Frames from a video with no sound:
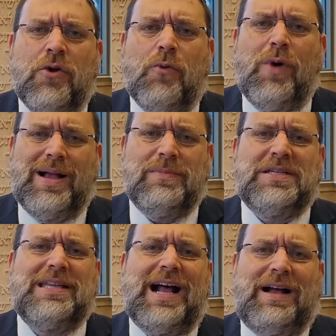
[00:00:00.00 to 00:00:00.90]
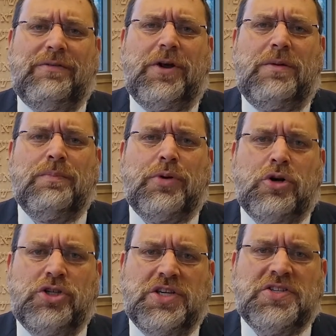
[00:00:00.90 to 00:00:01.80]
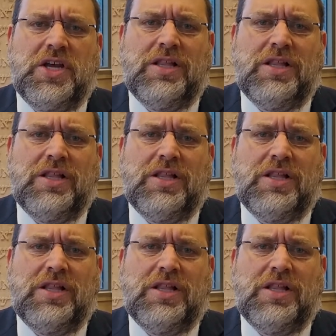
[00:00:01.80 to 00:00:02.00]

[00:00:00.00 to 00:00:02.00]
why must Avraham purchase